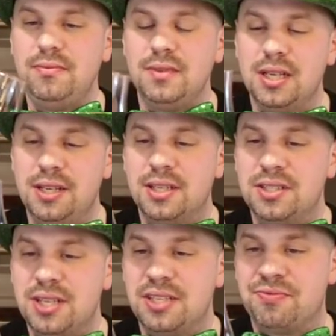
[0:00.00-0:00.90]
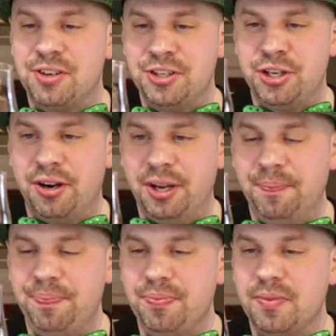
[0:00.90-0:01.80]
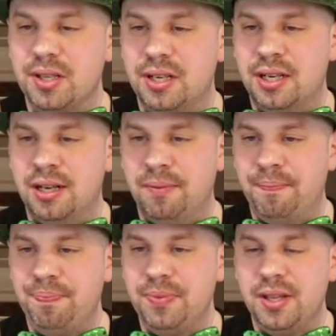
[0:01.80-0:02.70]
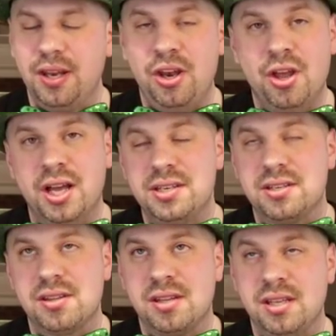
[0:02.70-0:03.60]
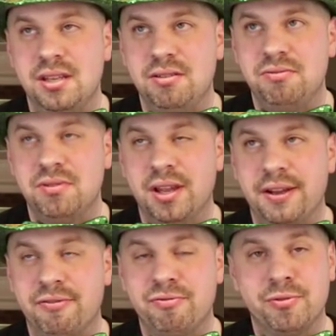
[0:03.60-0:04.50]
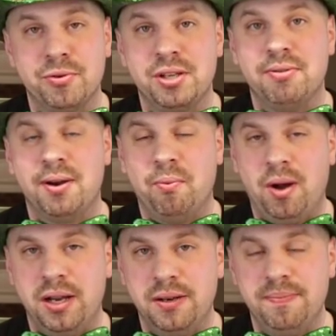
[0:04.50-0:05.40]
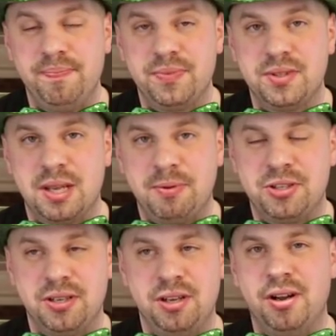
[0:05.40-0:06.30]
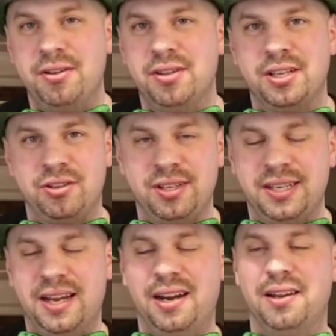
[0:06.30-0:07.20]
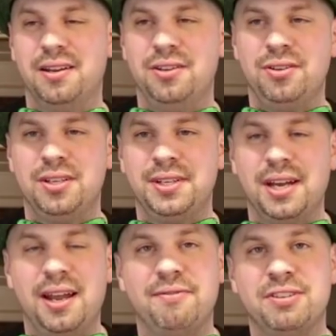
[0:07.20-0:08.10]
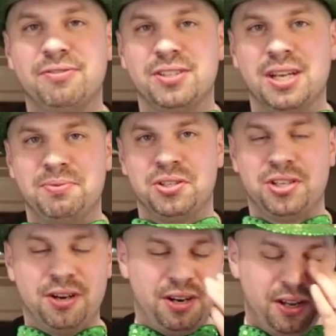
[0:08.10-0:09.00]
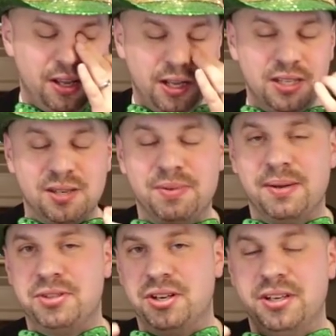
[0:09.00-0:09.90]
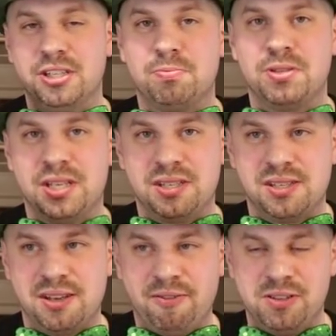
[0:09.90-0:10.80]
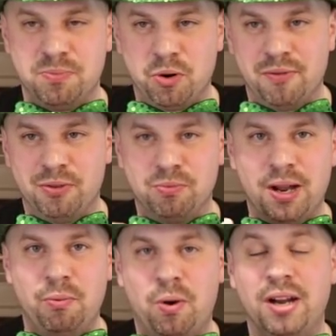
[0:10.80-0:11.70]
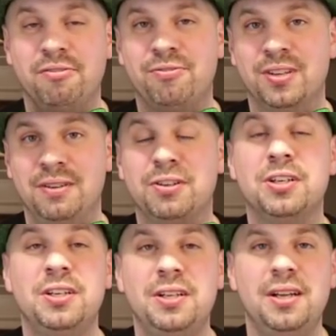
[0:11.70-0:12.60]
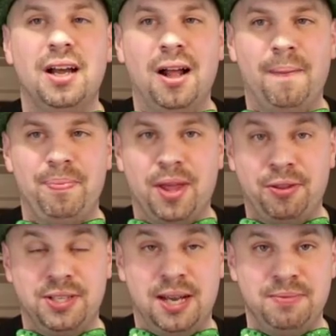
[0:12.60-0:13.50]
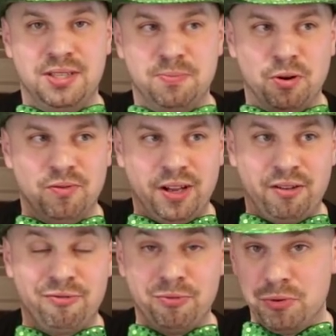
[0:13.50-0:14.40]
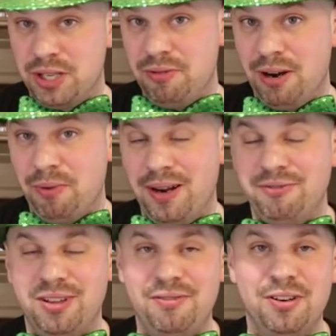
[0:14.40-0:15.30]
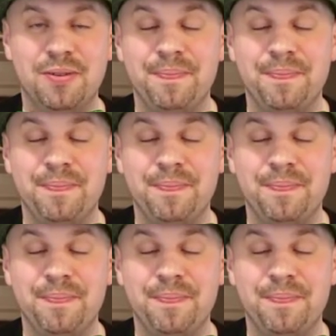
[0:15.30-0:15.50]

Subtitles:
It does taste very sherry. Not the, like, a fruity red wine type of sherry. You know how you like you can kind of have different types of sherry. Sometimes sherry just presents itself as more of a red wine flavor. Other times it's more of like a fruity red wine flavor.